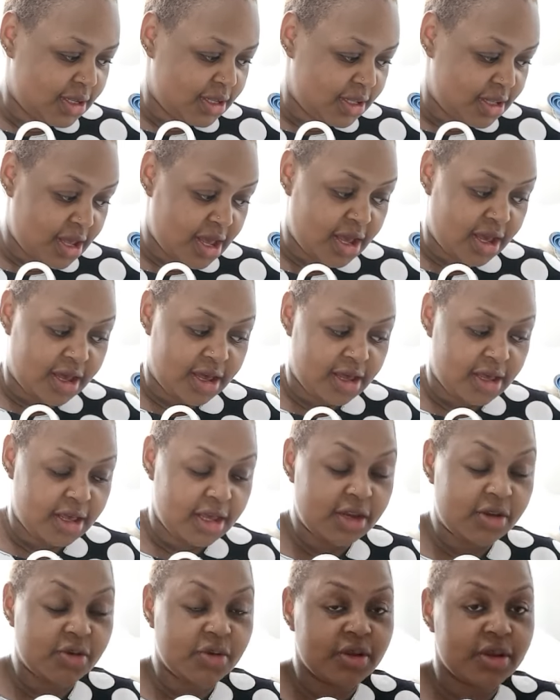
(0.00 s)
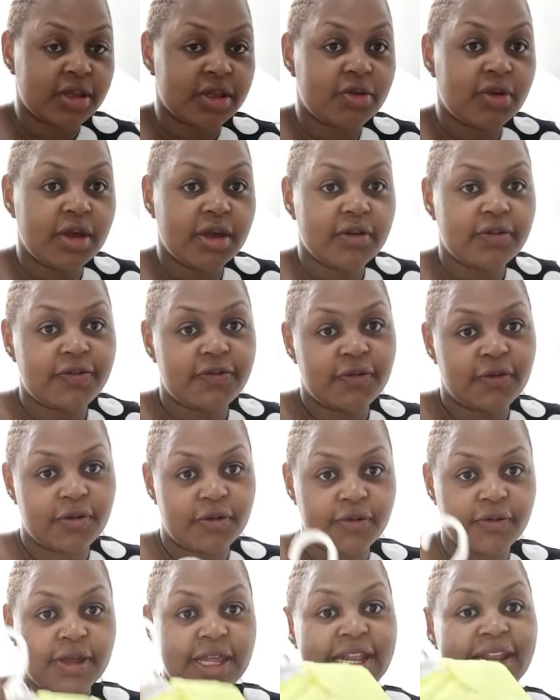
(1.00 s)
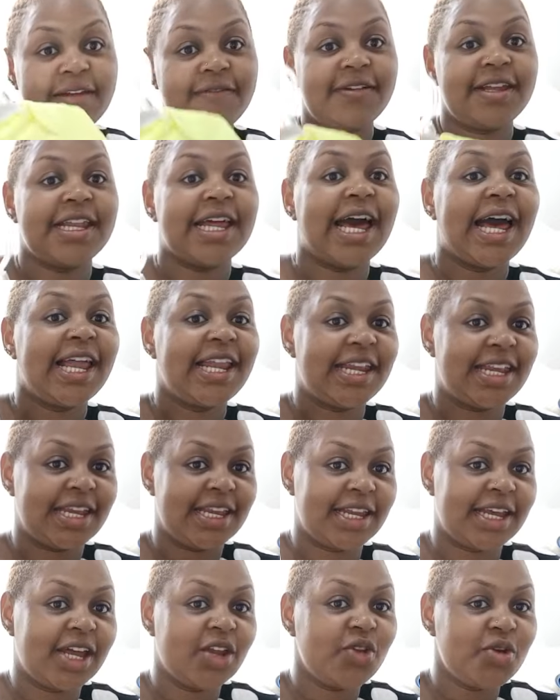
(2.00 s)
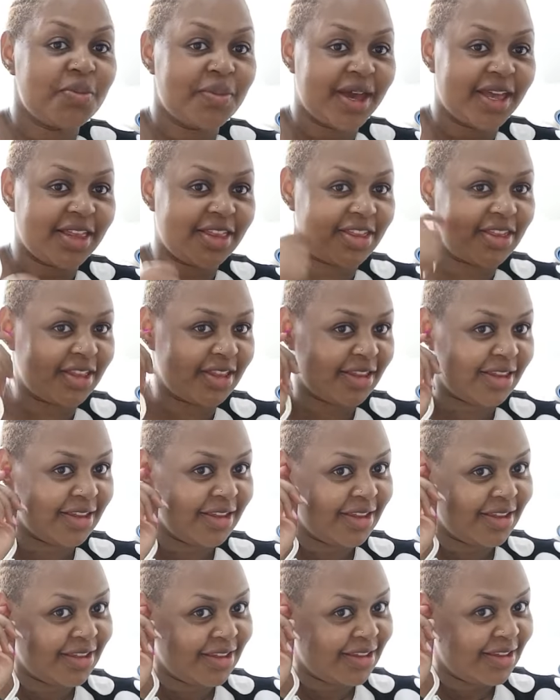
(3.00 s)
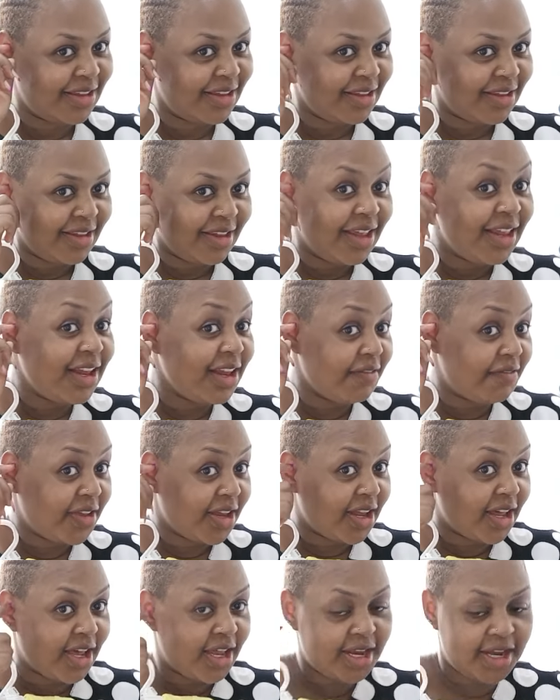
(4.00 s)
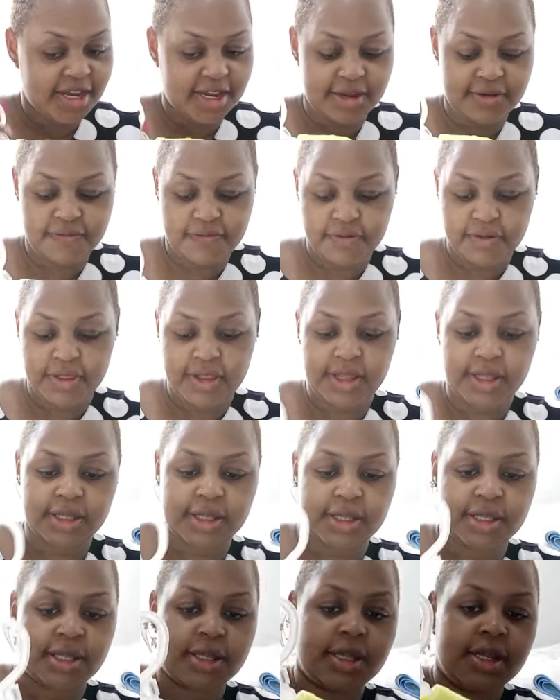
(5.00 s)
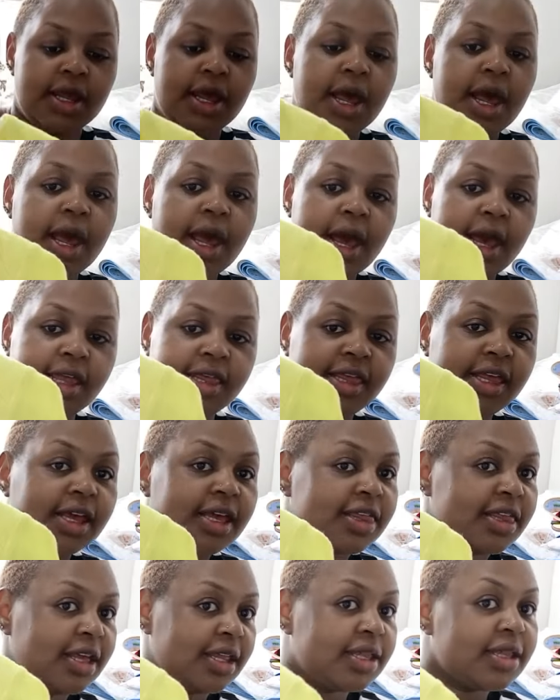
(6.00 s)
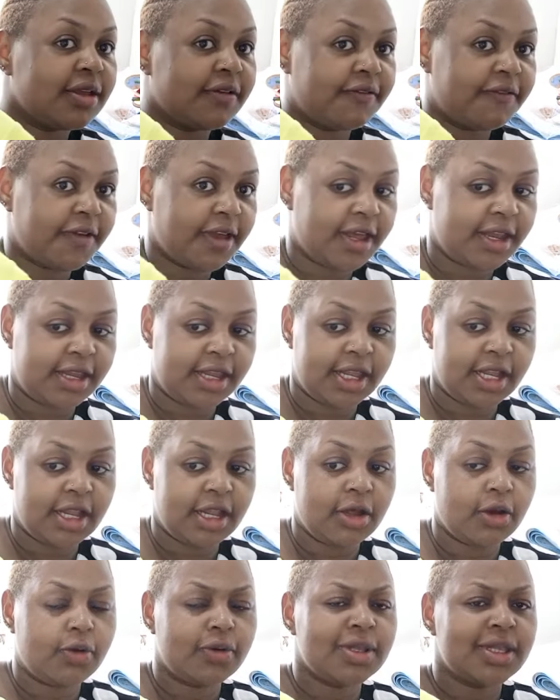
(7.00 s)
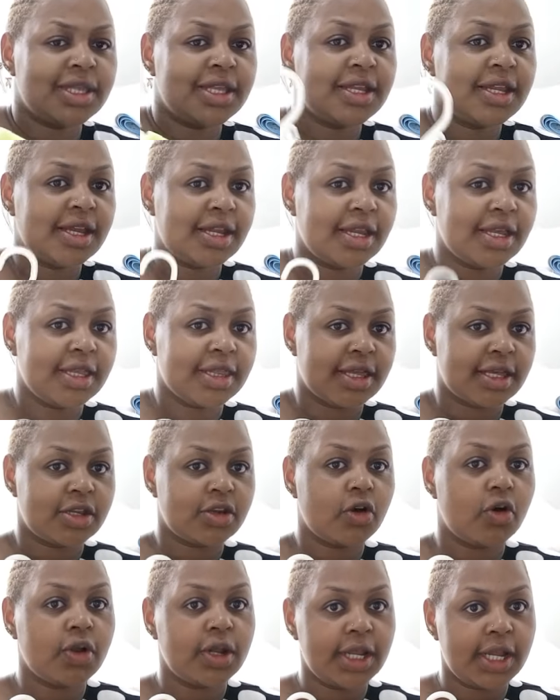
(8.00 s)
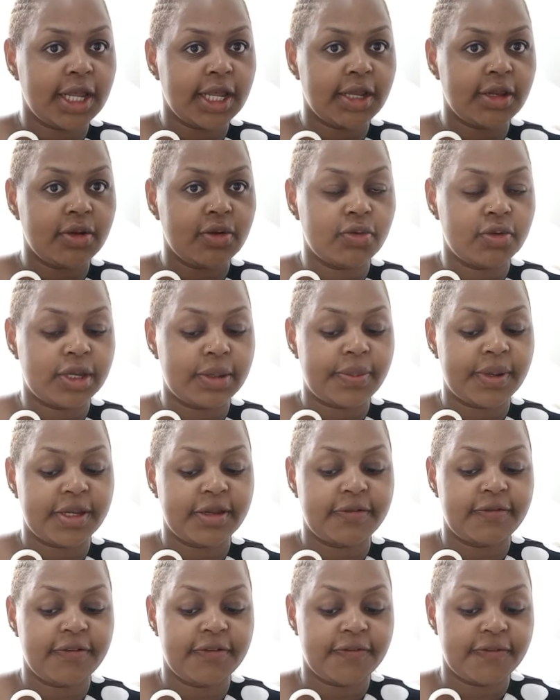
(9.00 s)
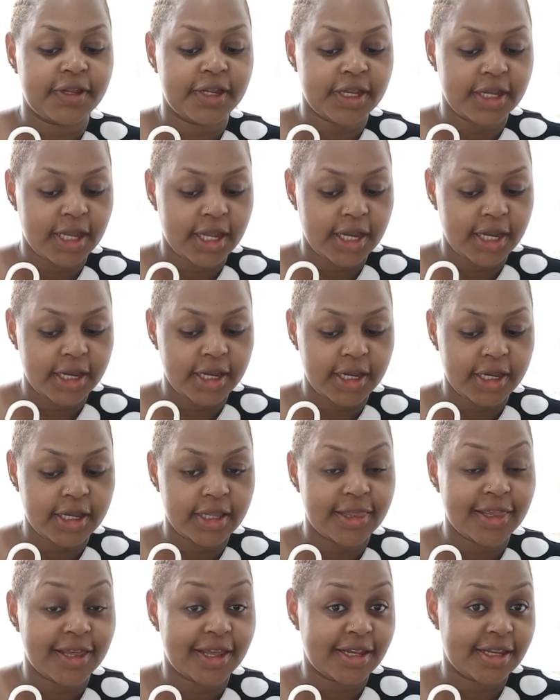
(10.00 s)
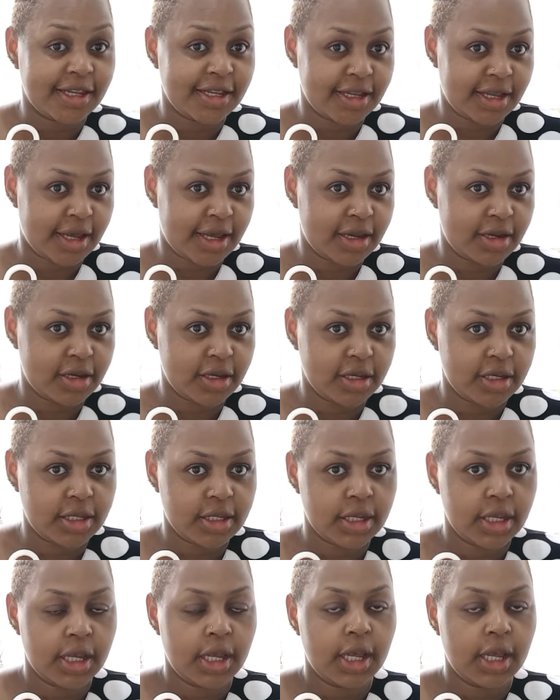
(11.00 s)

Yeah, it was going for eleven hundred. Can you imagine? Eleven hundred for these. I think that's a fair deal considering that online utapata 1500 1300